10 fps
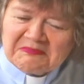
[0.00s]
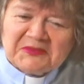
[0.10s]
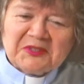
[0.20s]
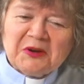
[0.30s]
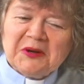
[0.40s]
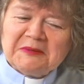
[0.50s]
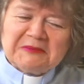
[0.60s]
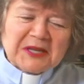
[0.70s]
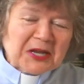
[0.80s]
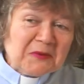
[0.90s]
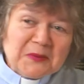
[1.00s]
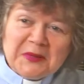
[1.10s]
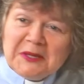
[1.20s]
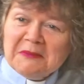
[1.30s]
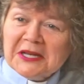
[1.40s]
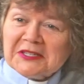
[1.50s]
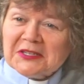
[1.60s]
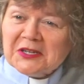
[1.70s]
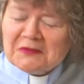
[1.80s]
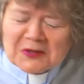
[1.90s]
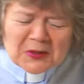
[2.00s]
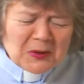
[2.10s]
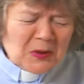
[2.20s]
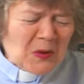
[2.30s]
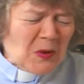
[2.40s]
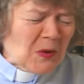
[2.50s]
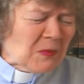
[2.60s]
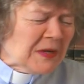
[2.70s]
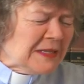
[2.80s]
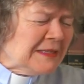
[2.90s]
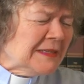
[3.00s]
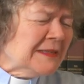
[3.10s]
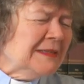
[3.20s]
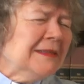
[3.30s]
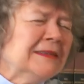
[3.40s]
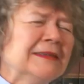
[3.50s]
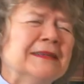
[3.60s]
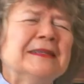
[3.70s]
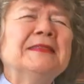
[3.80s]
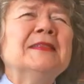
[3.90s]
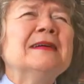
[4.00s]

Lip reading: Sorry, gotta repeat myself. Glory to God in